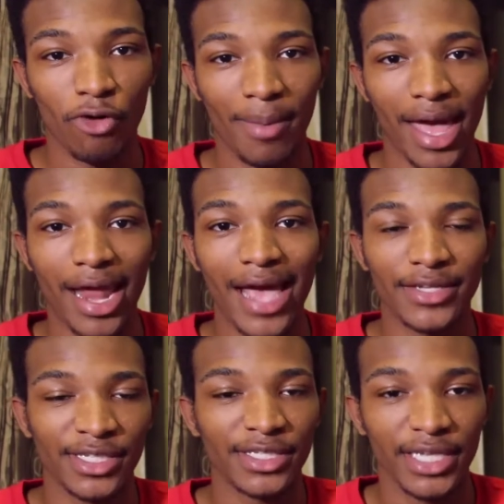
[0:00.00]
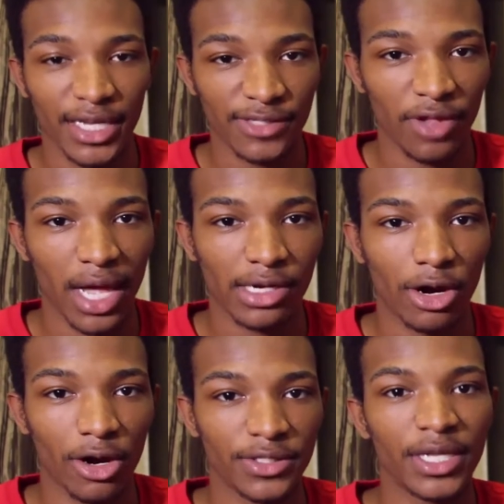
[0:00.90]
format as the DS
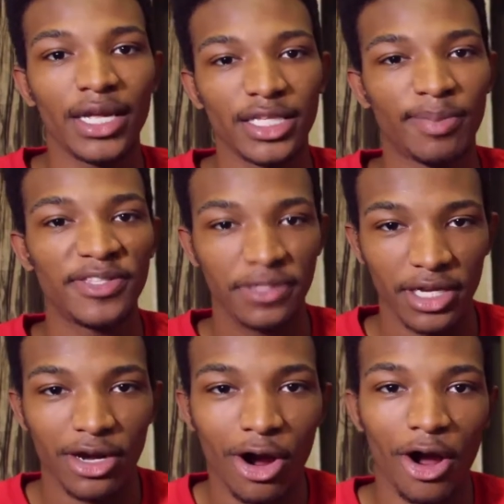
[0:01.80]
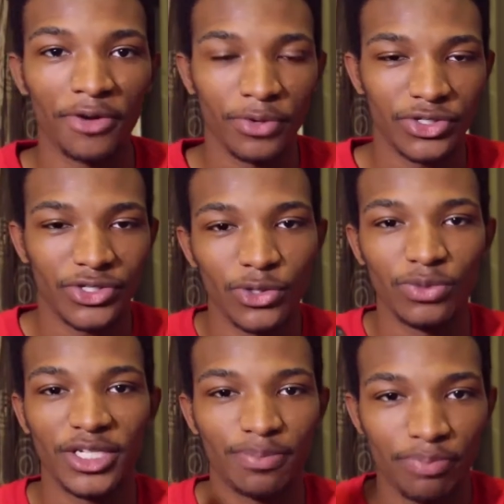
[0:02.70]
flashcards. It's basically a card which
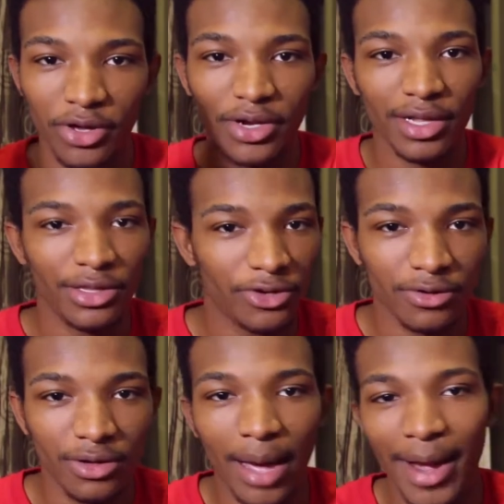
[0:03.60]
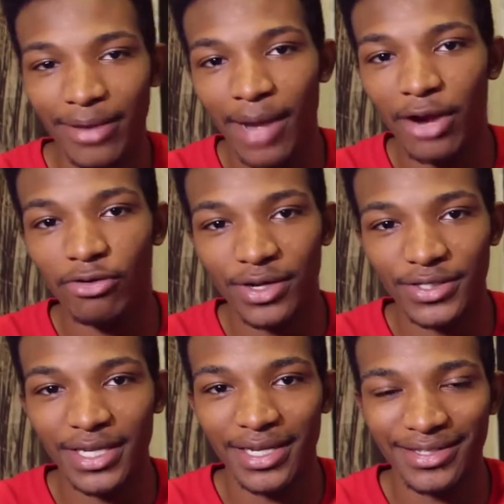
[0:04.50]
you just put a little uh, micro
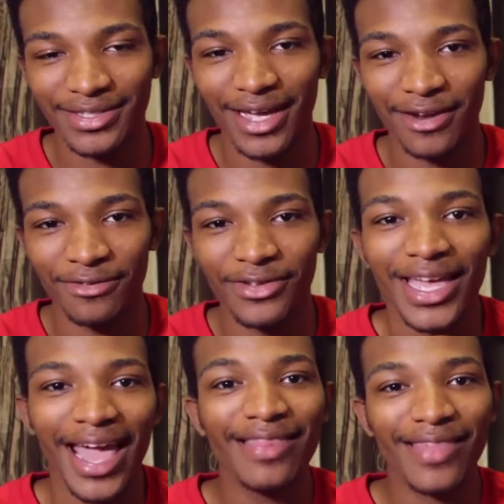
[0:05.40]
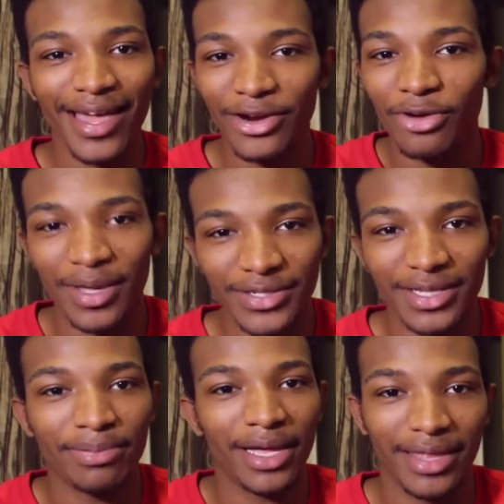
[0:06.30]
SD inside of, and then it'll
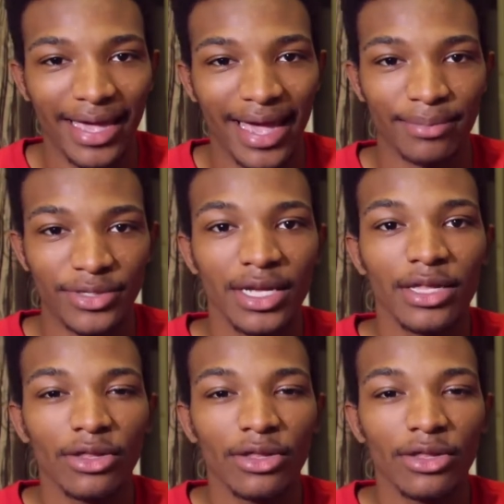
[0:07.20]
basically play the games.